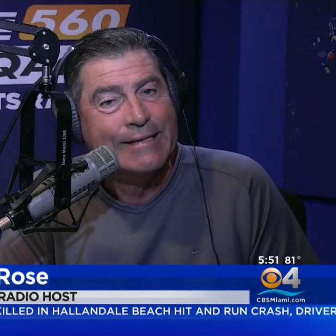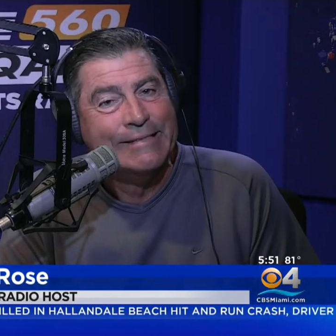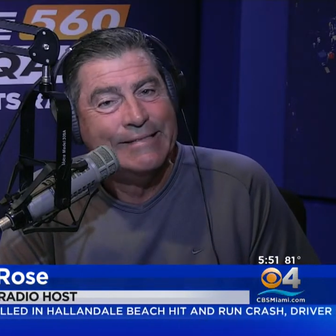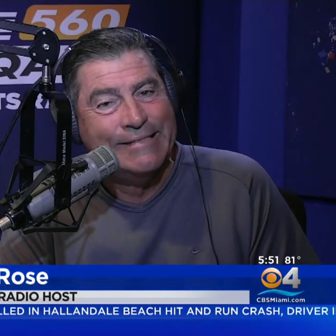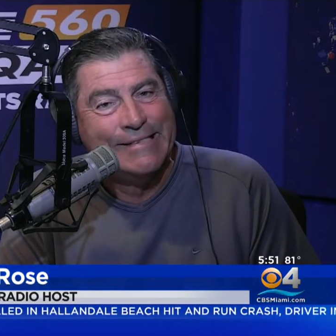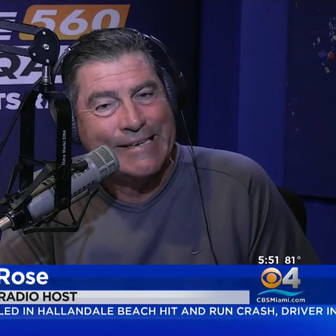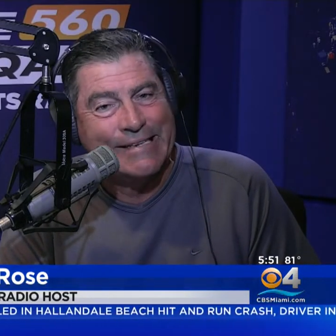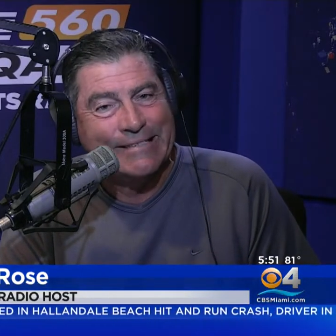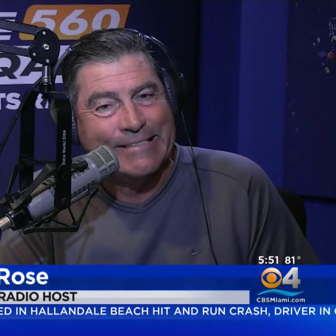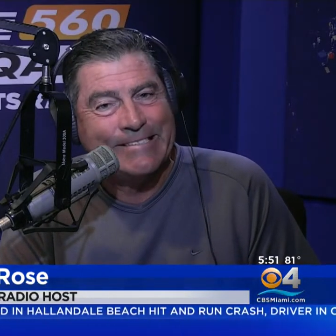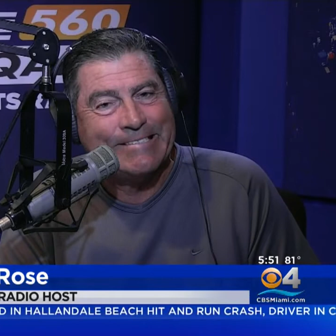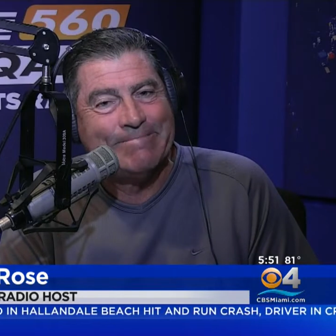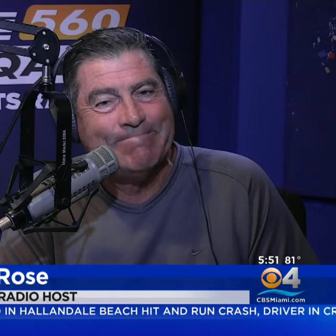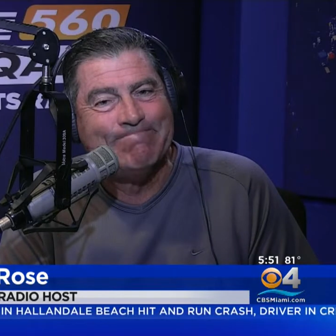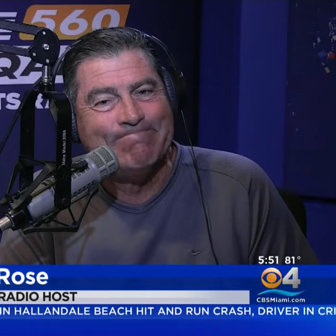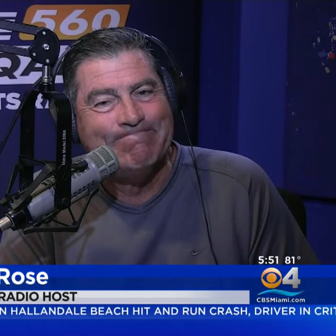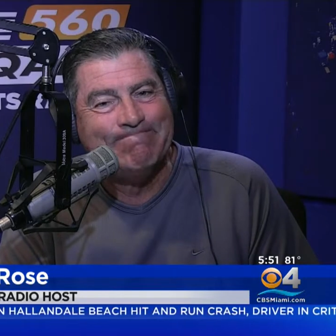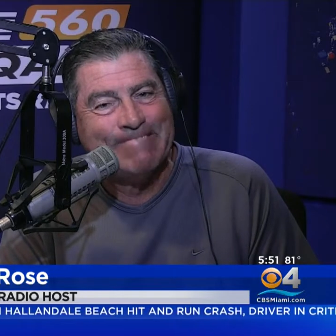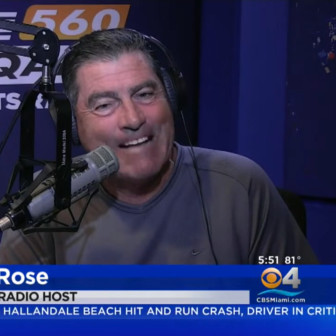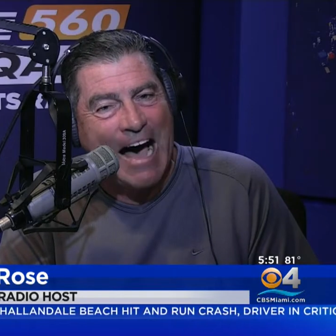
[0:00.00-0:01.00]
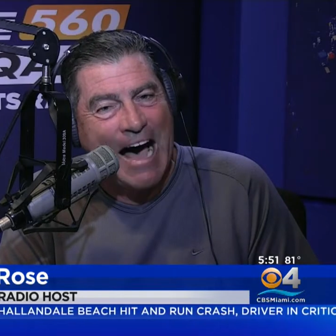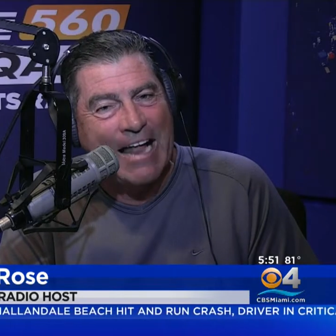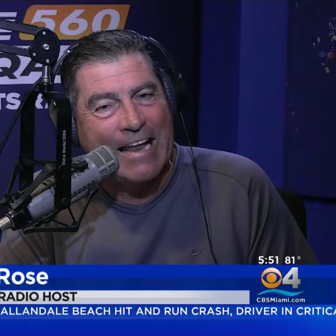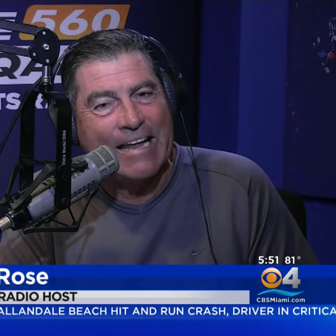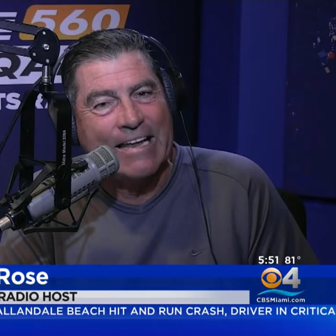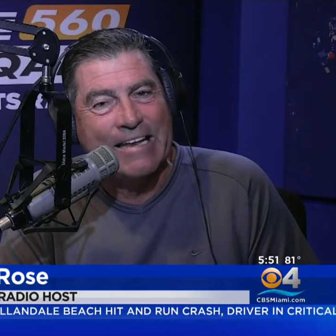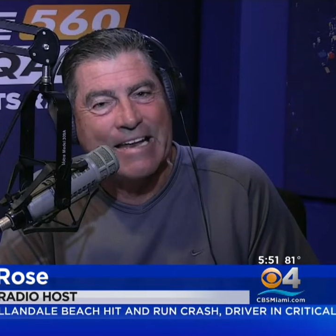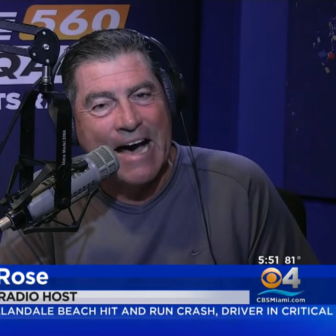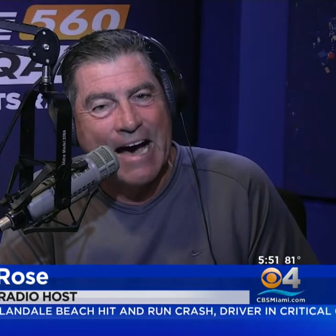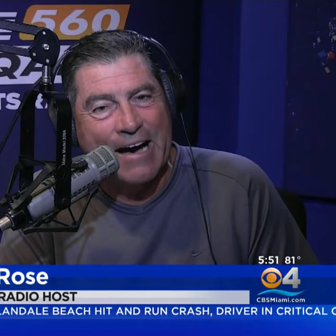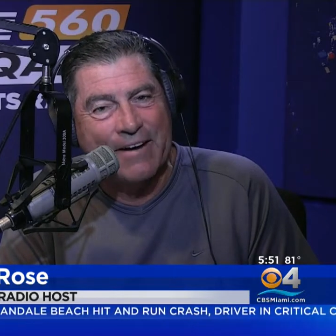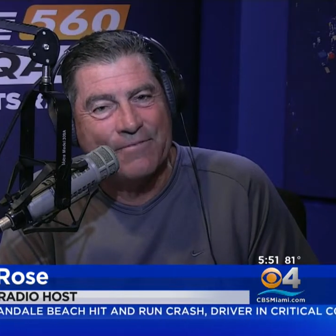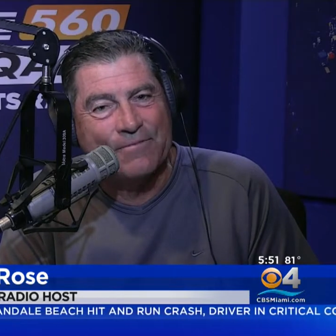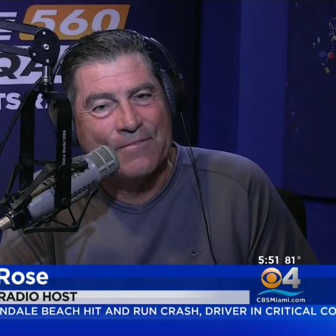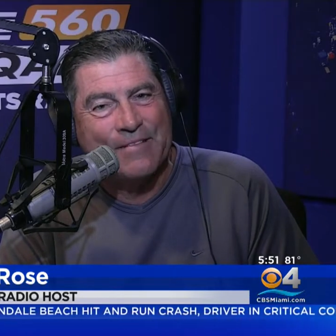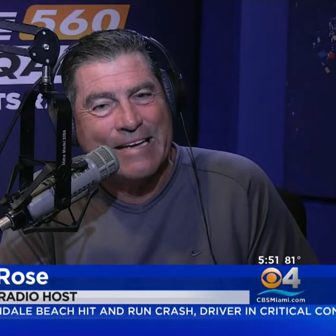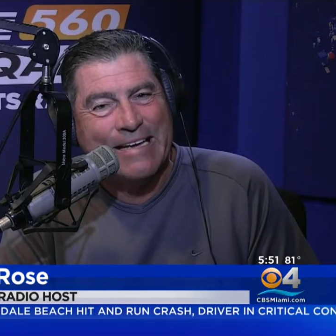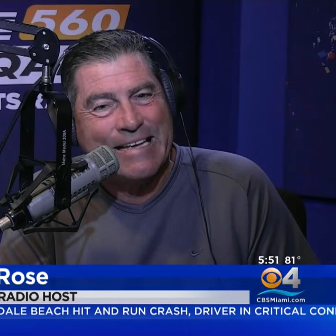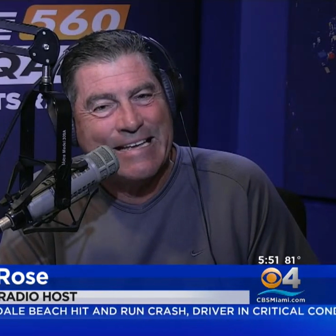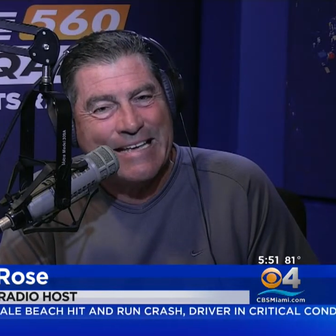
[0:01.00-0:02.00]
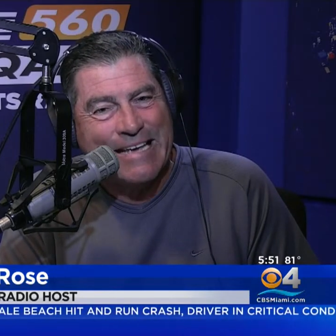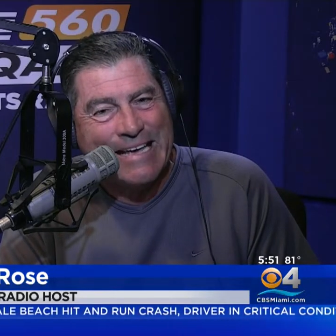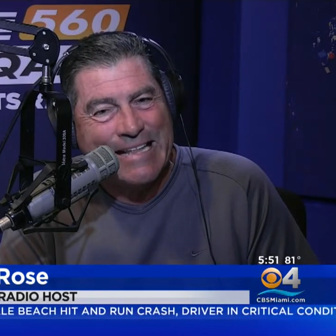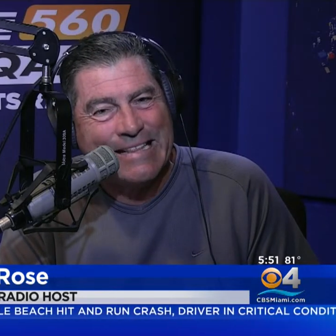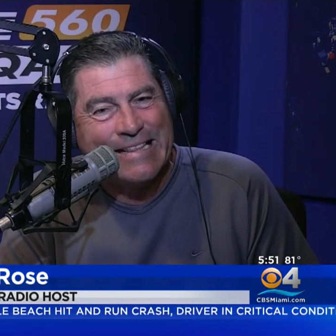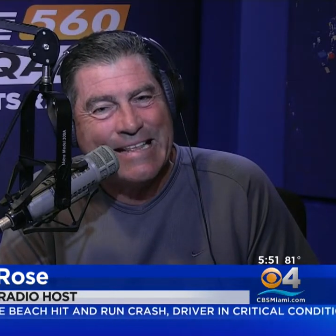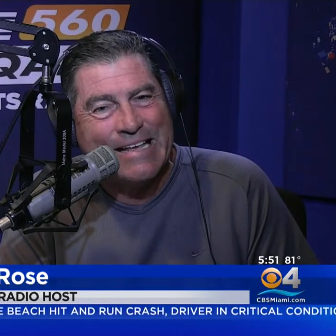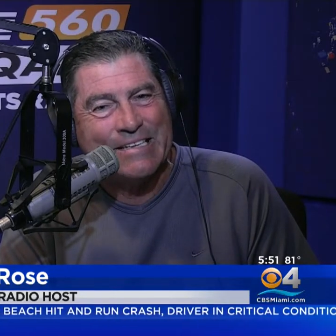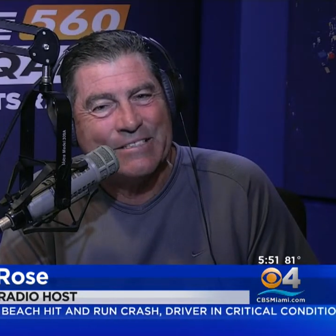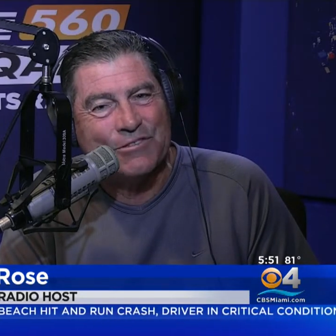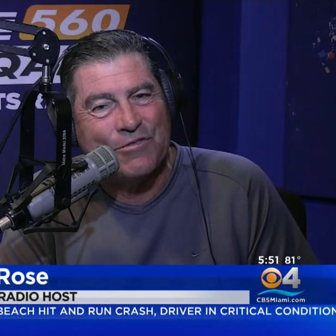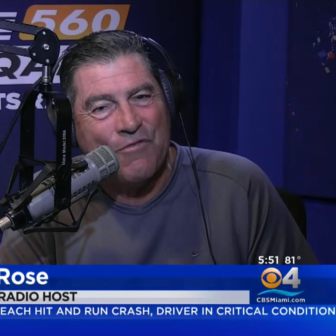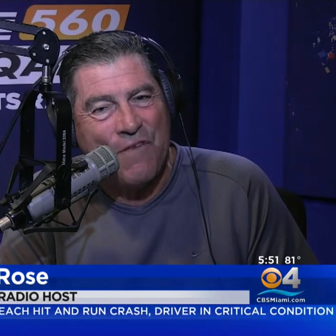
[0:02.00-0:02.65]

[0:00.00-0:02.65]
just not enough to get this